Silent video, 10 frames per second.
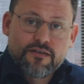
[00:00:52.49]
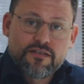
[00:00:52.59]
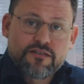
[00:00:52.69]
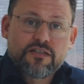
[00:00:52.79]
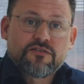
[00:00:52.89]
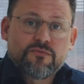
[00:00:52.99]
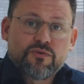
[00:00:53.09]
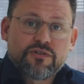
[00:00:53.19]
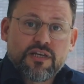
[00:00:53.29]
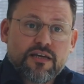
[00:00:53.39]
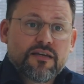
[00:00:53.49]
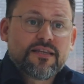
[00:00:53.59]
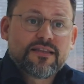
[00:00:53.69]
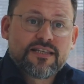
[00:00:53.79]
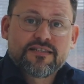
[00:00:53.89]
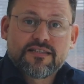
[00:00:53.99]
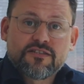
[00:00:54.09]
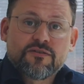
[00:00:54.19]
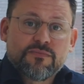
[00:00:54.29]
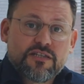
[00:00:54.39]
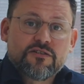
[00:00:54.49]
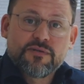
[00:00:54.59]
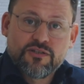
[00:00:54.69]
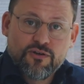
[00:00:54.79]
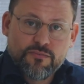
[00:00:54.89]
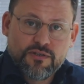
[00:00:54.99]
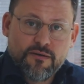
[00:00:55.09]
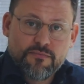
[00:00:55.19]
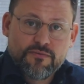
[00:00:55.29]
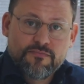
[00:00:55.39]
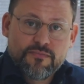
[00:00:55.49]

the system will say this system needs to be topped up.